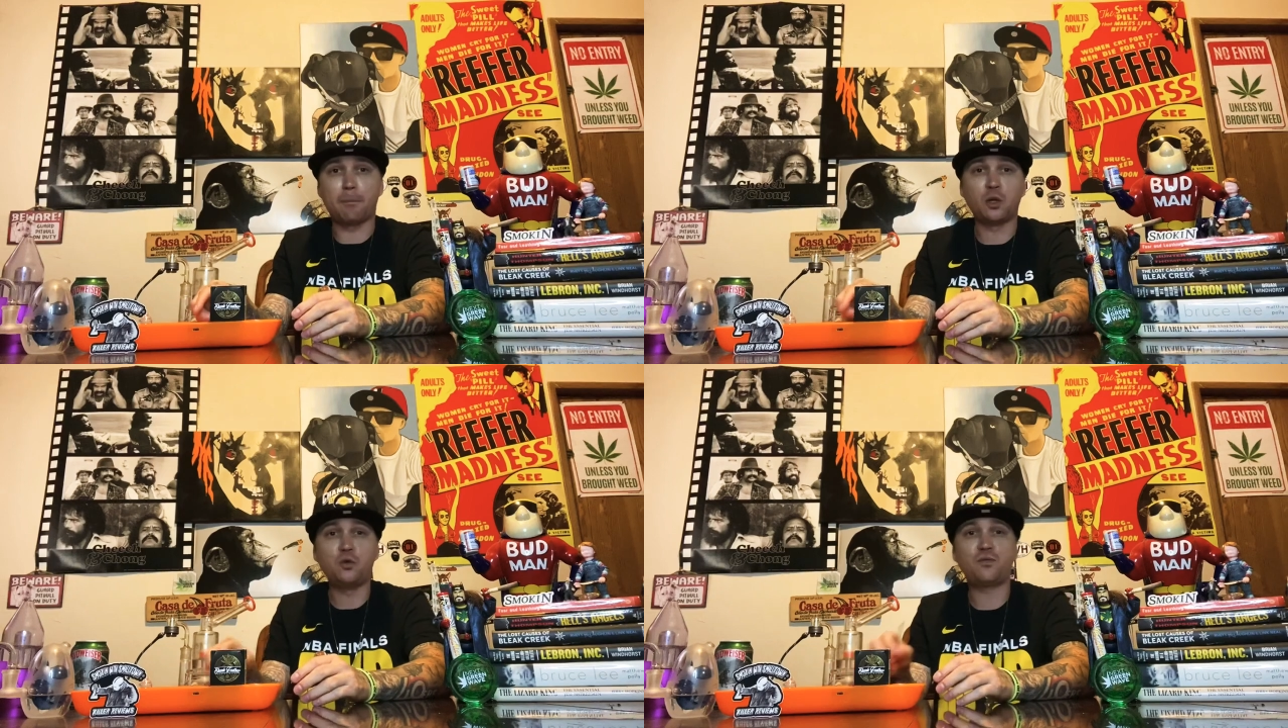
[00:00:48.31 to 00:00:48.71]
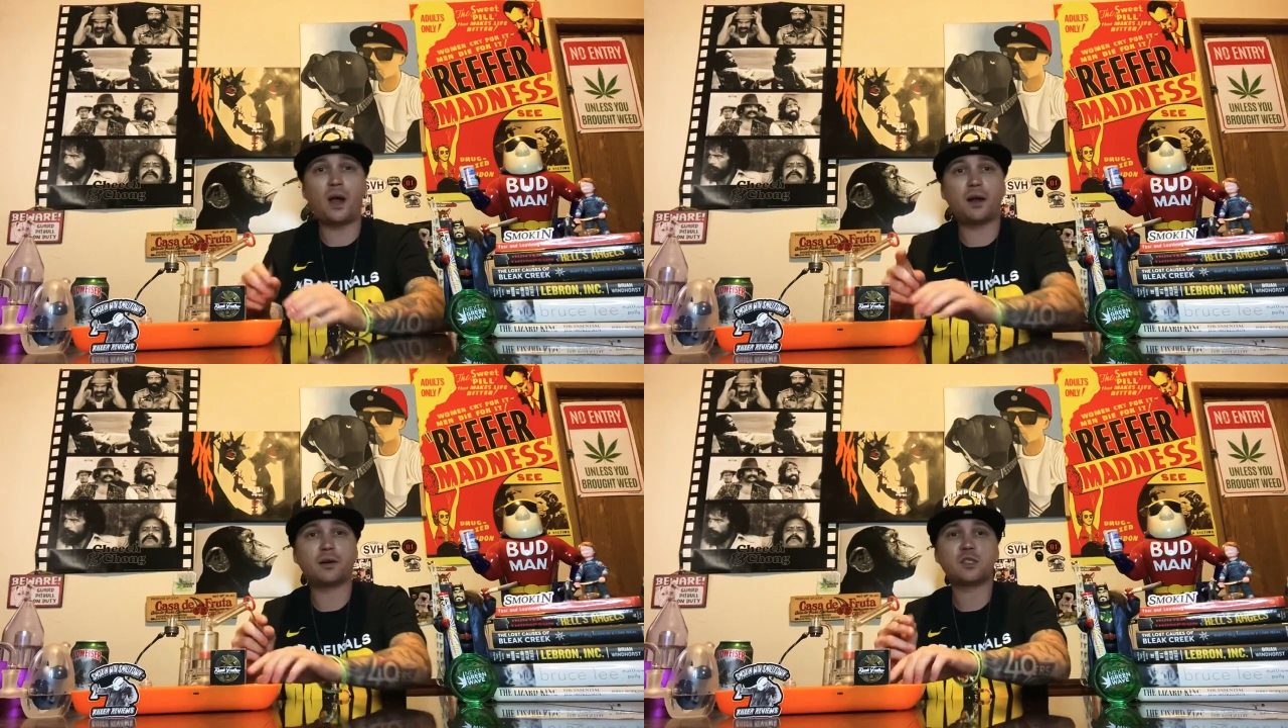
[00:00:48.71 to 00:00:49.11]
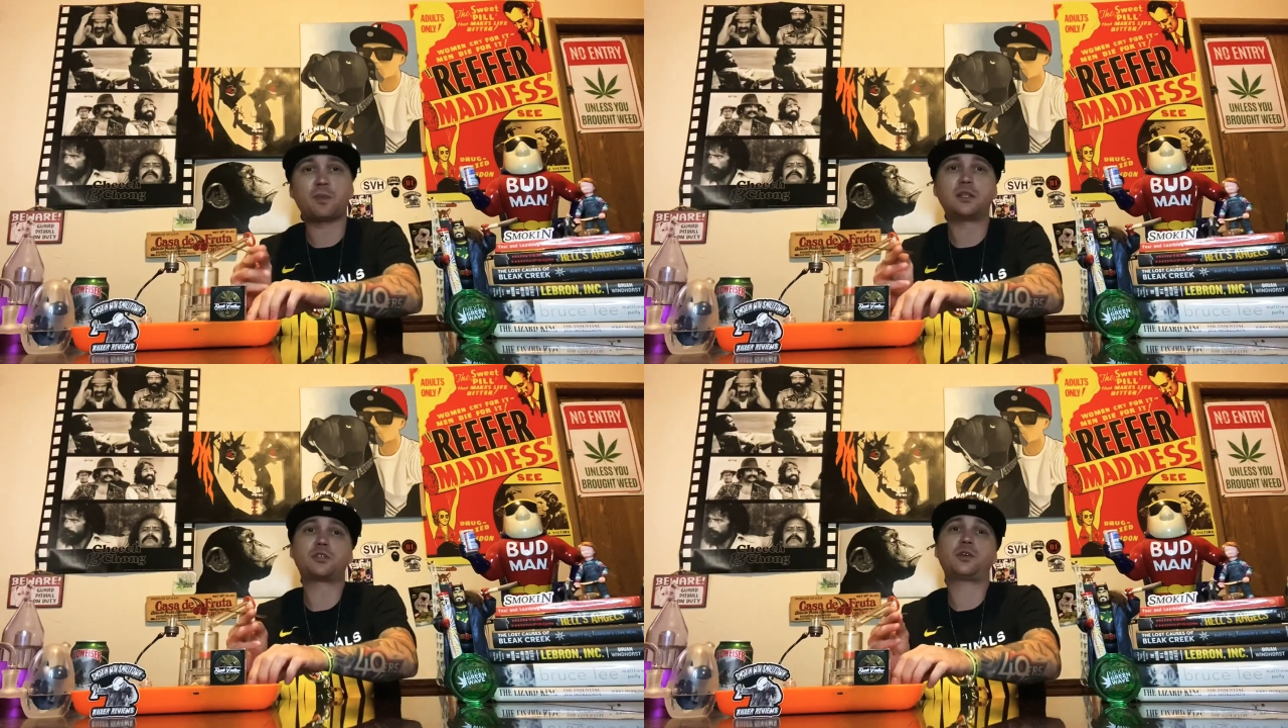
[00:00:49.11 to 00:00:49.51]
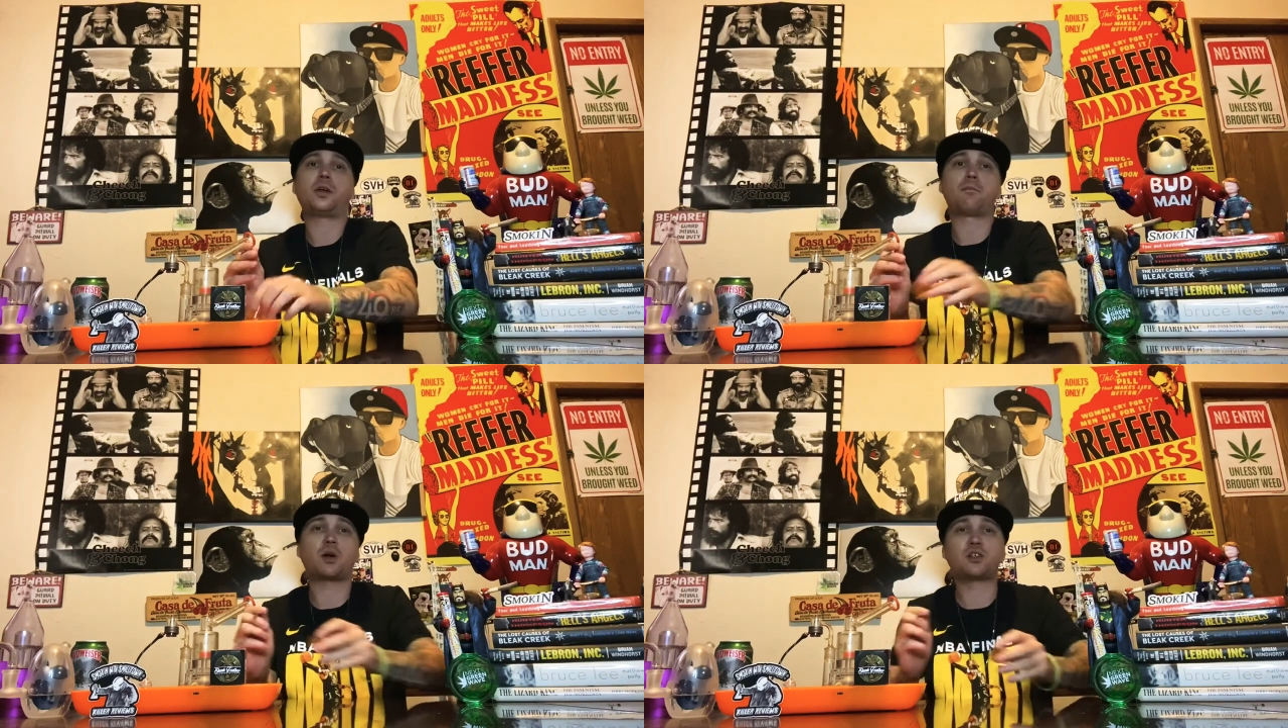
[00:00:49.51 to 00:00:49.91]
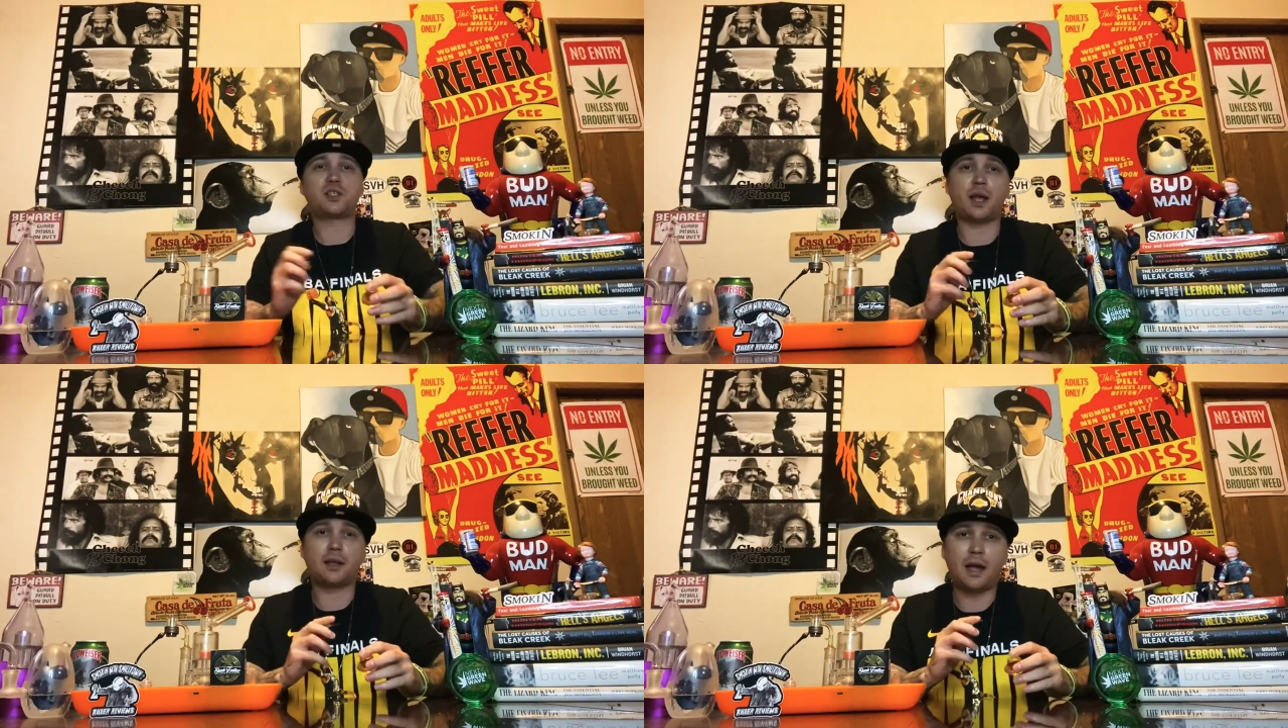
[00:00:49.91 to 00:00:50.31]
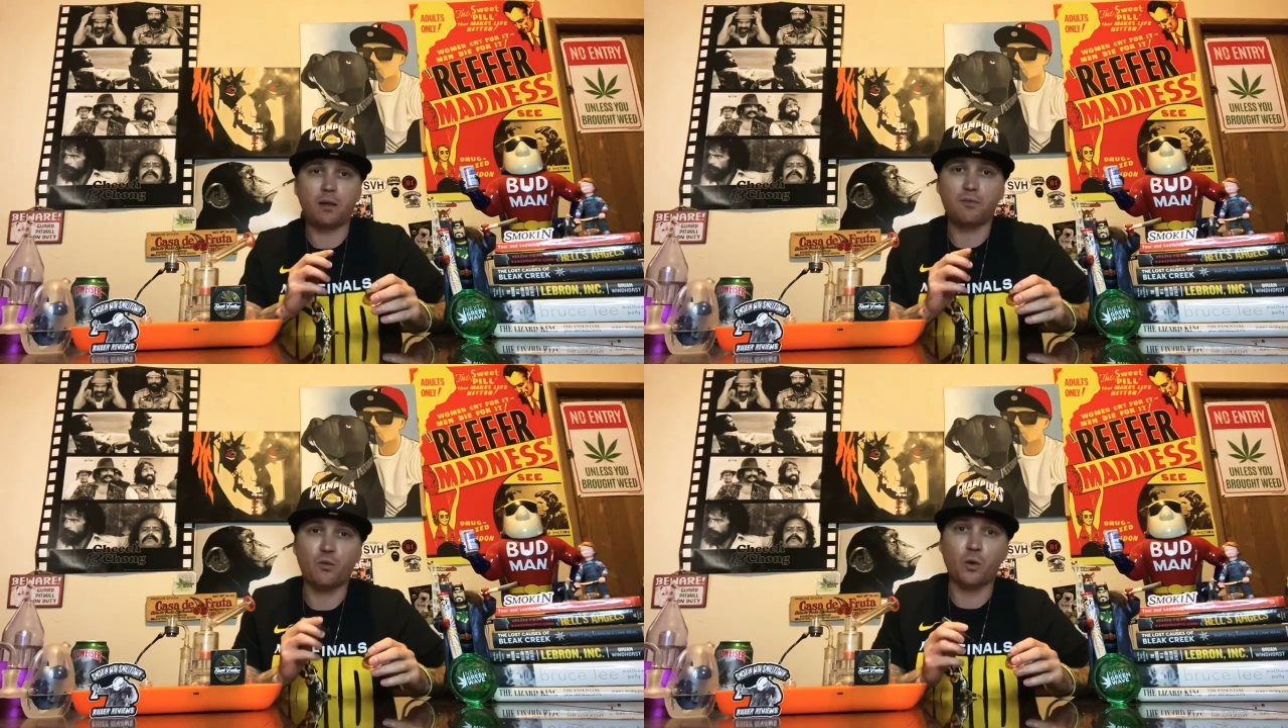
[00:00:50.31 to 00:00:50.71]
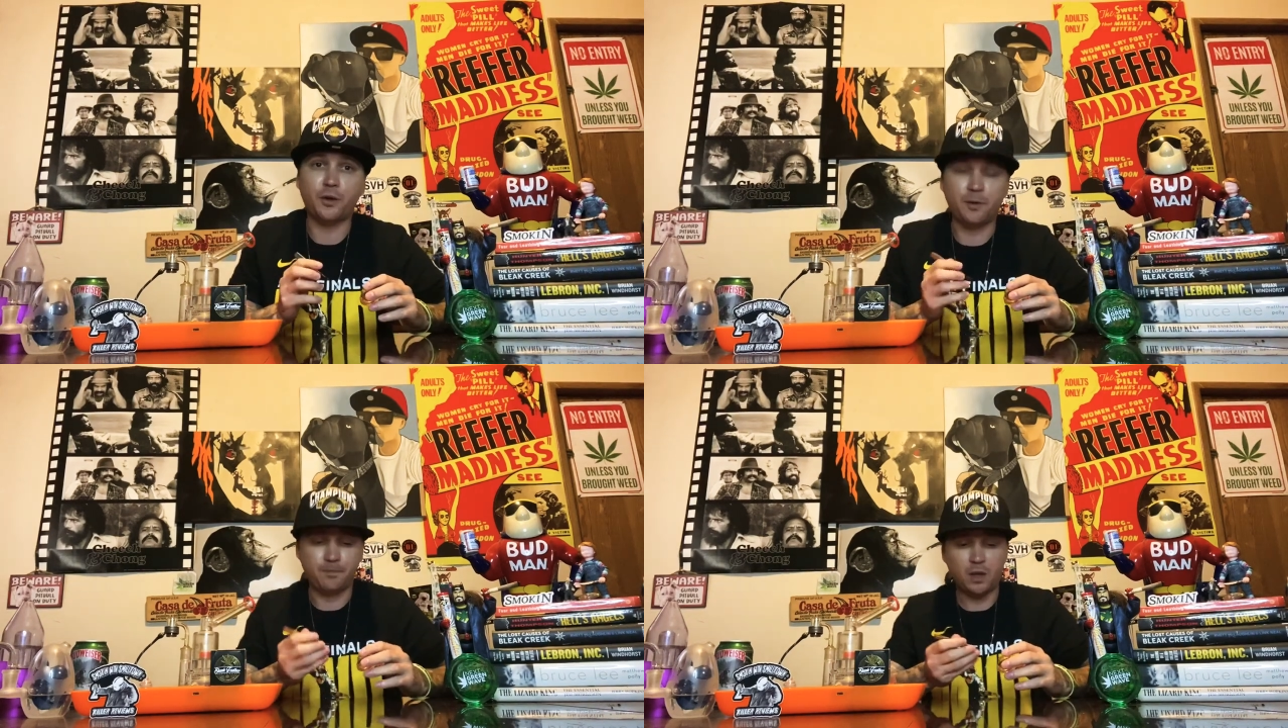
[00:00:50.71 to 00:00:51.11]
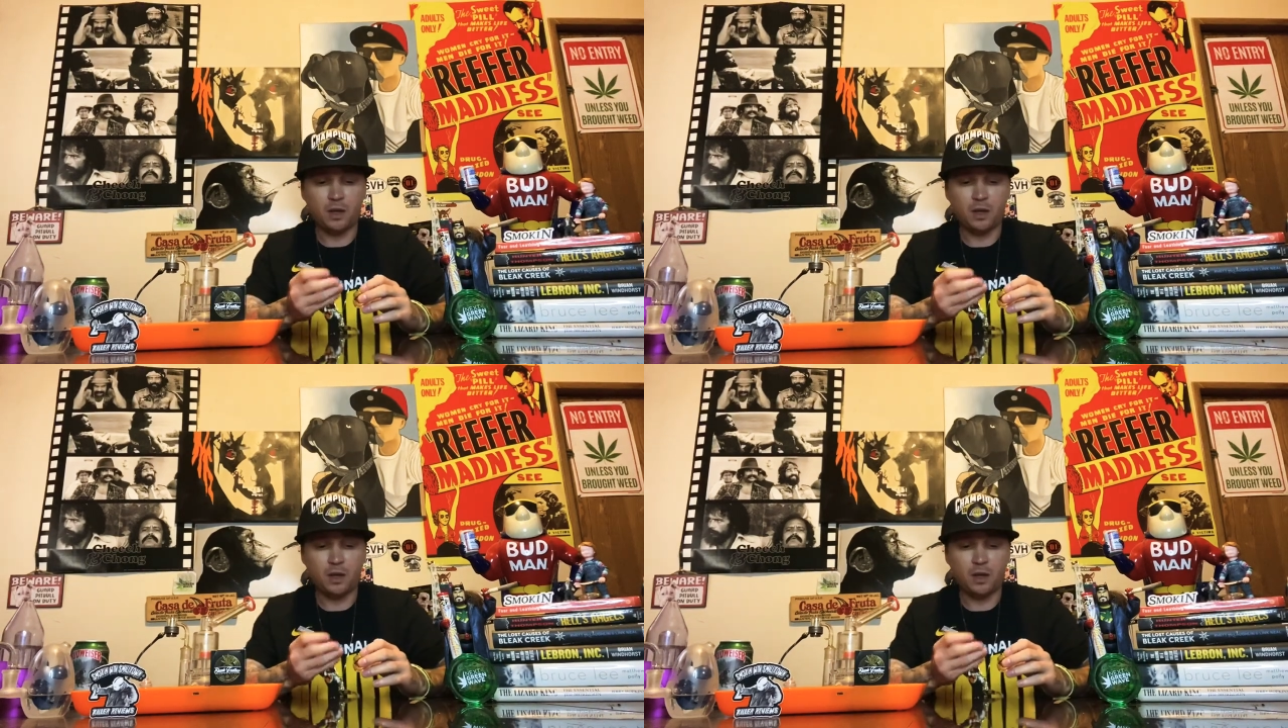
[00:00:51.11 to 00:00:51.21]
Blue Fire Dispensary in Merced, California.